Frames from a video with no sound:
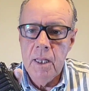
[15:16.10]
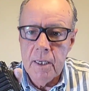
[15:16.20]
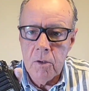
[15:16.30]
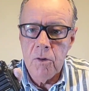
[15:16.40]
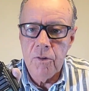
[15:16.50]

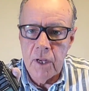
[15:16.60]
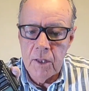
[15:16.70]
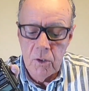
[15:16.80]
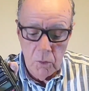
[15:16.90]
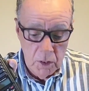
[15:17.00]
little
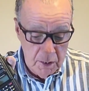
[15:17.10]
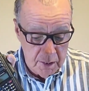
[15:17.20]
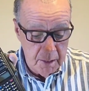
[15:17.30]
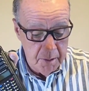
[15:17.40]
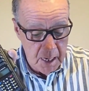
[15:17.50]
radio. It's
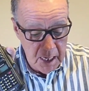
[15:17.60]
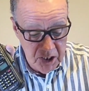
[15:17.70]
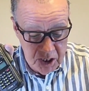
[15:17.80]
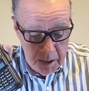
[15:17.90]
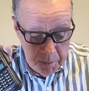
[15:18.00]
a
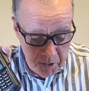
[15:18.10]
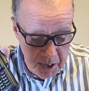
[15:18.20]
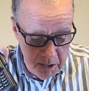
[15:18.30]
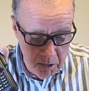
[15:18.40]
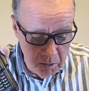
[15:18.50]
cheap
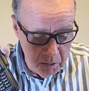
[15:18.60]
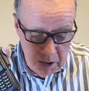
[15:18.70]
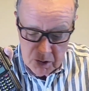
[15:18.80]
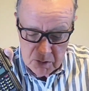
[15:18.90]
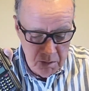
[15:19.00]
radio.
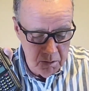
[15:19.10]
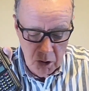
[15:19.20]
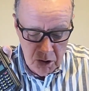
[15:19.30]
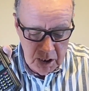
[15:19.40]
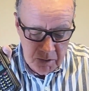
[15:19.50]
It's
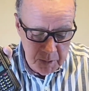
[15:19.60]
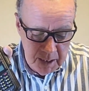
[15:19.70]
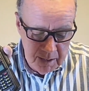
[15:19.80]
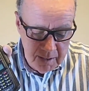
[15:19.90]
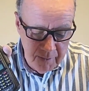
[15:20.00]
not
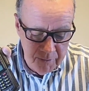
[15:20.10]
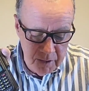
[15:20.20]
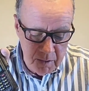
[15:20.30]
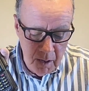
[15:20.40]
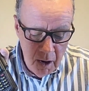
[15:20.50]
expensive.
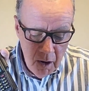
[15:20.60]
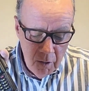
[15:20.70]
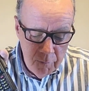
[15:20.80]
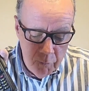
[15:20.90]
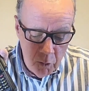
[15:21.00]
It's
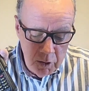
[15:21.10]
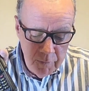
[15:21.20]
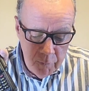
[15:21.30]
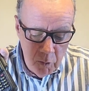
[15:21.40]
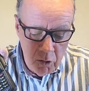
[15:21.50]

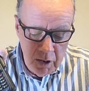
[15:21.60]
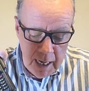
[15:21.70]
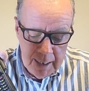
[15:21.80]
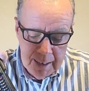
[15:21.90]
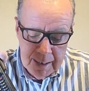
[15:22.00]

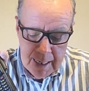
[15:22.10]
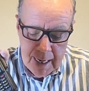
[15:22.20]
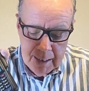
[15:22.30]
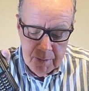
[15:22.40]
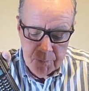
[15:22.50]

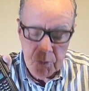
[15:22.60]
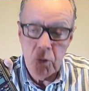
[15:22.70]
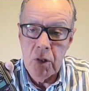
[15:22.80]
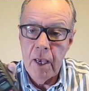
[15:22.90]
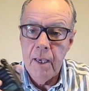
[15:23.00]
$44.99
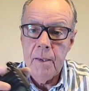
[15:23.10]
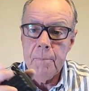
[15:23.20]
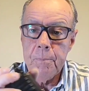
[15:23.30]
today,